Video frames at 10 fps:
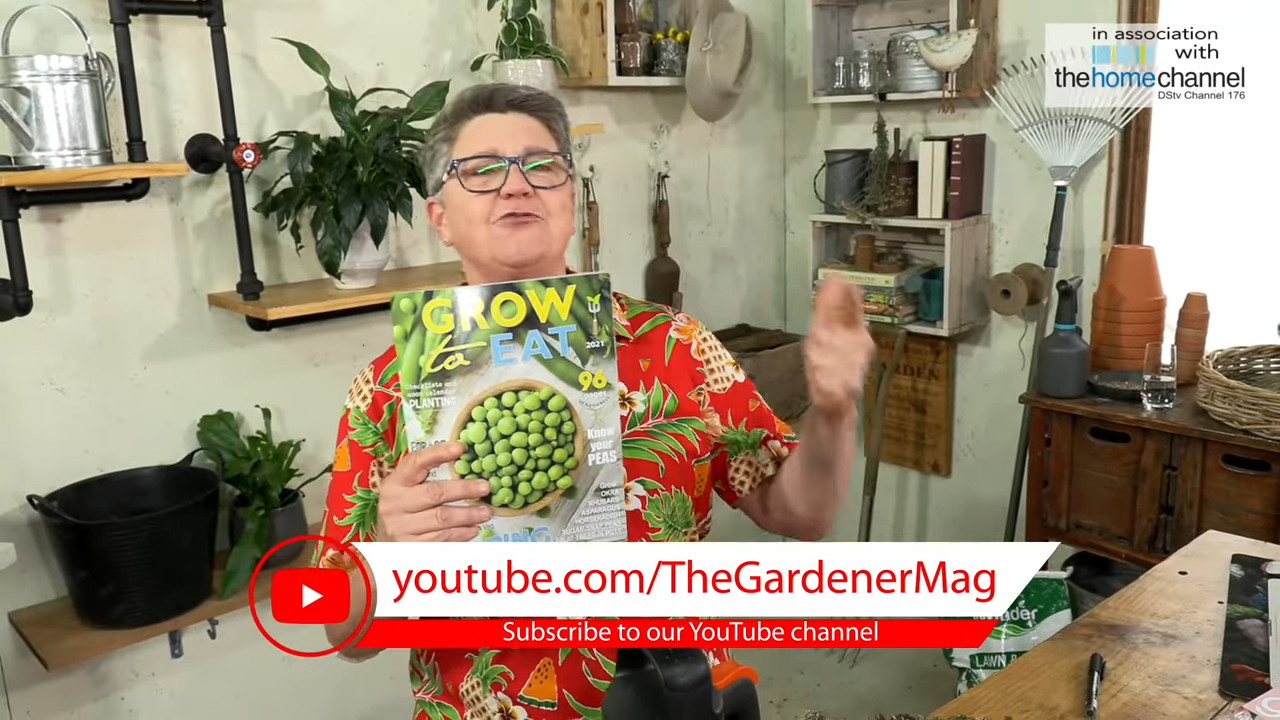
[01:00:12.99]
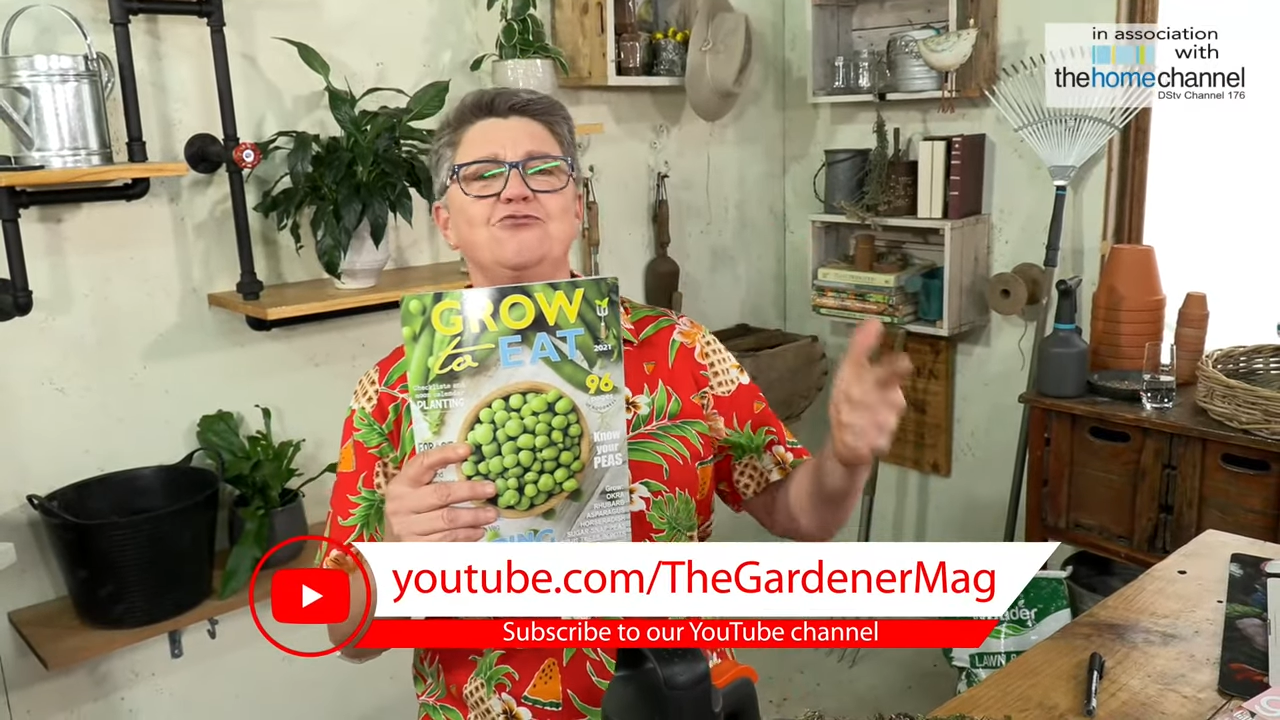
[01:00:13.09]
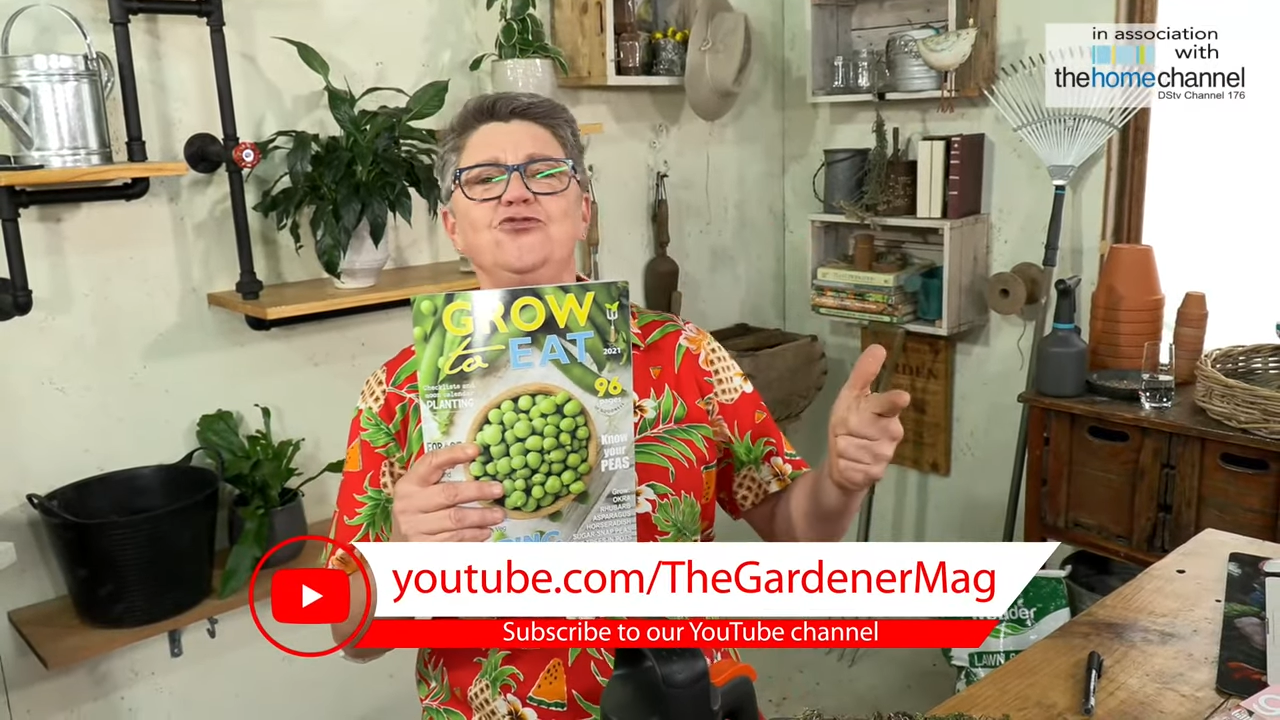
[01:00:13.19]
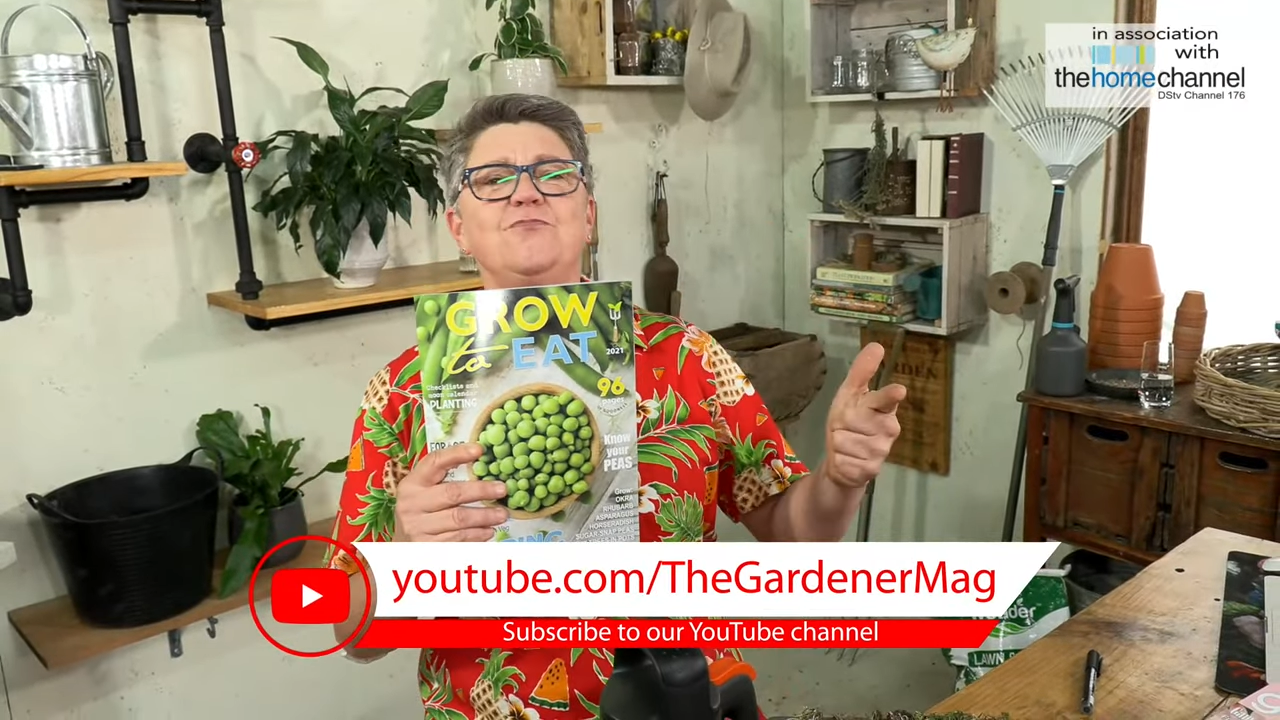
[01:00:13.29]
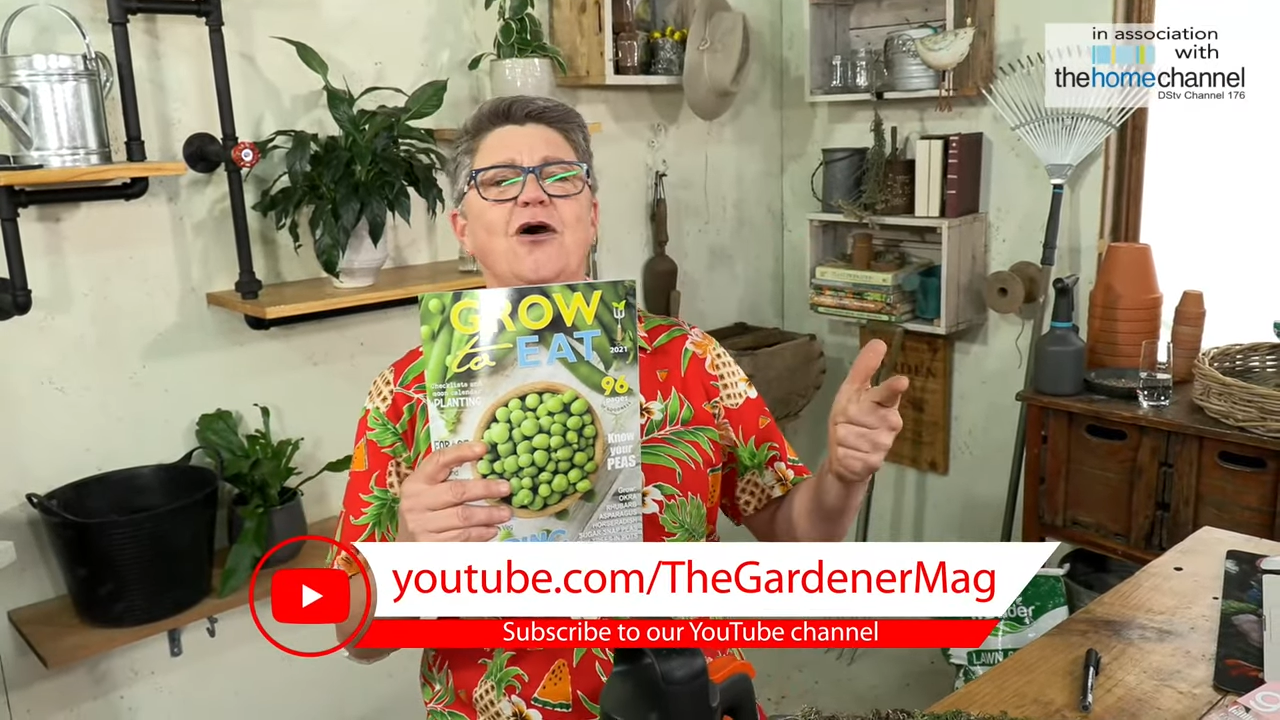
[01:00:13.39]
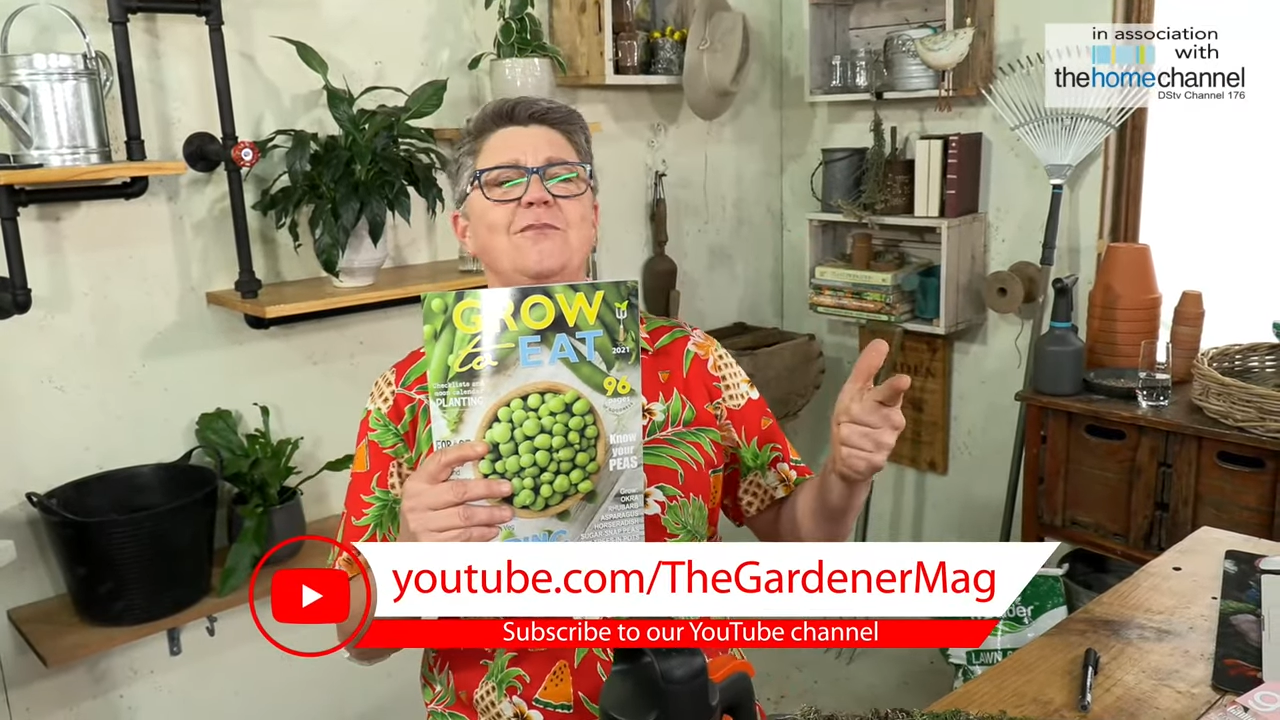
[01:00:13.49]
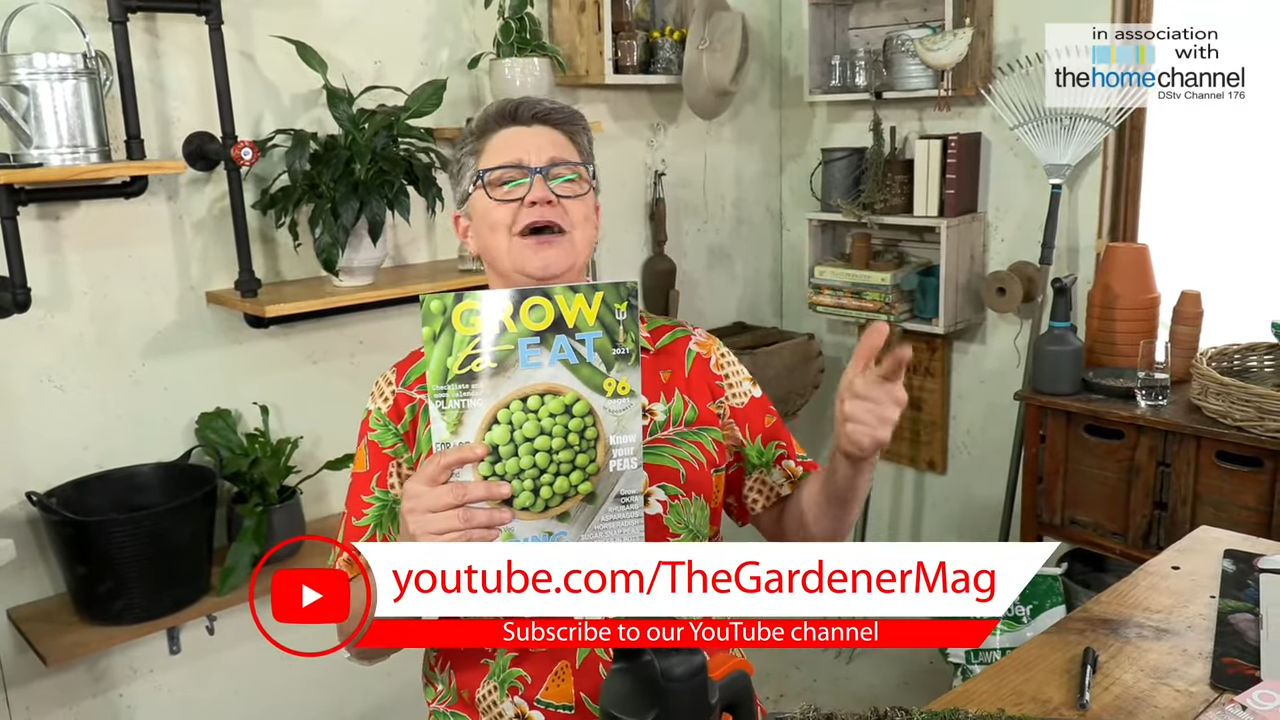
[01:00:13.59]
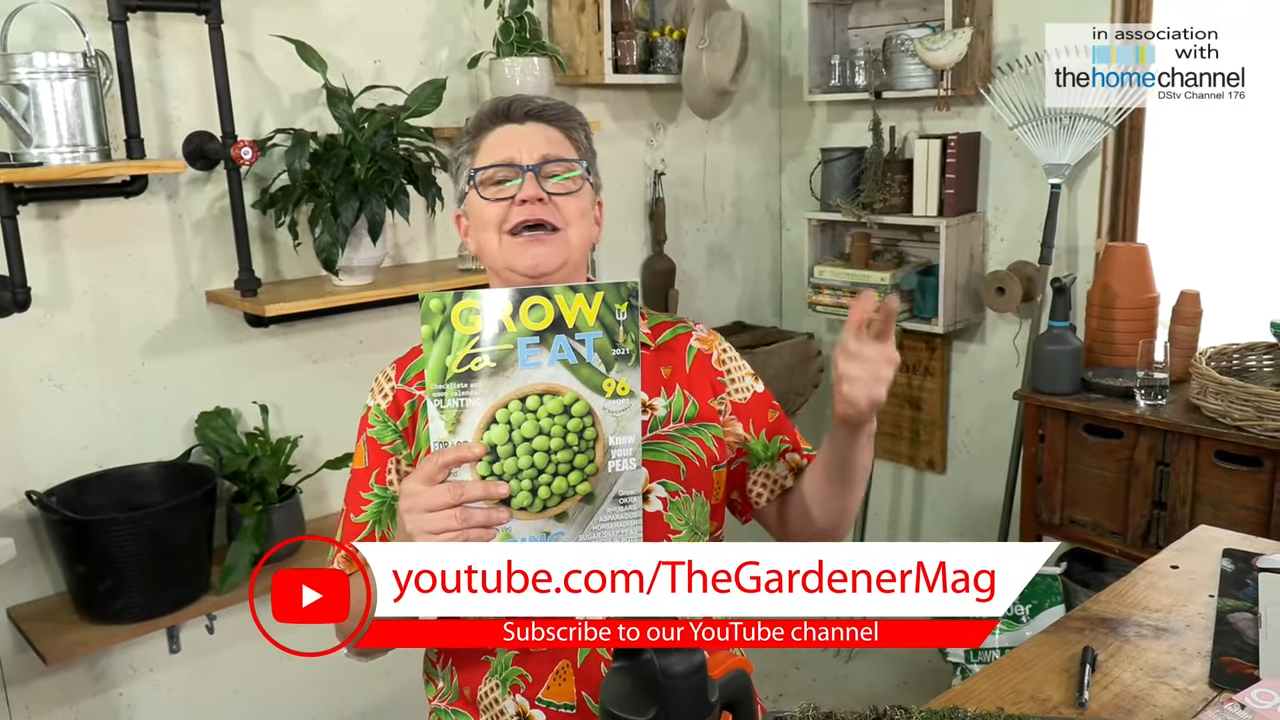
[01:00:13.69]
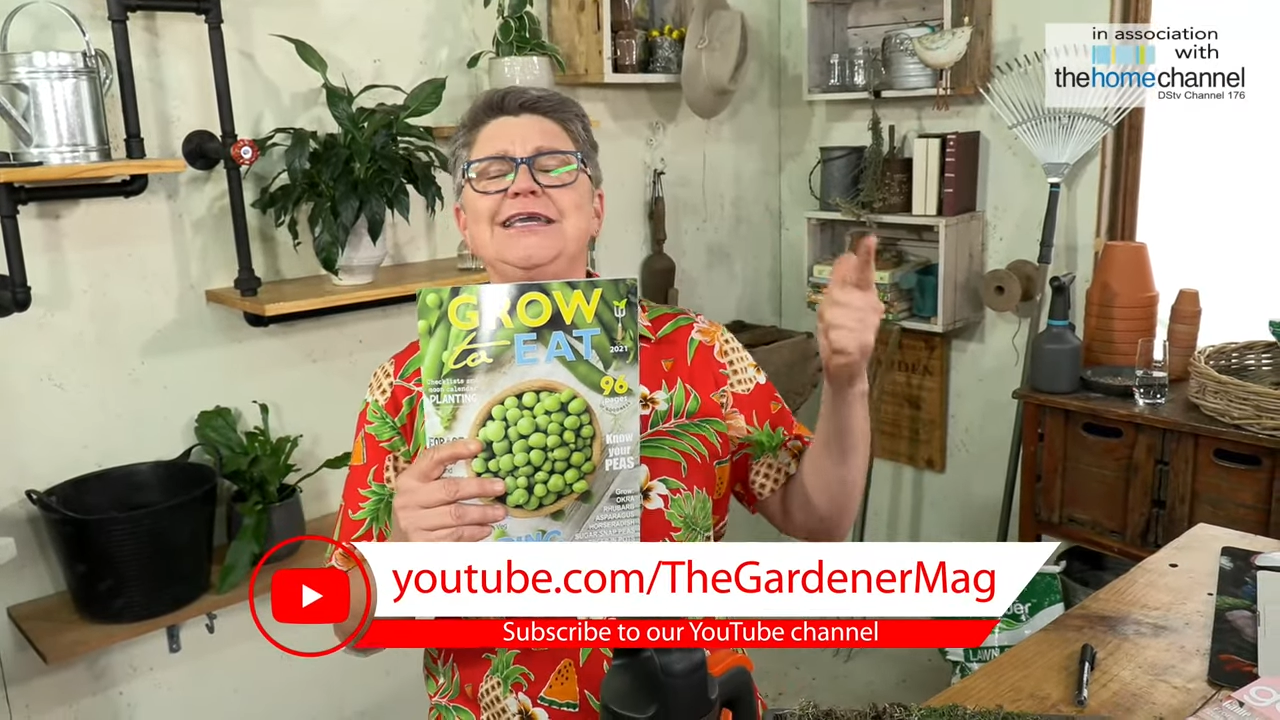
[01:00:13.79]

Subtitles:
rhubarb,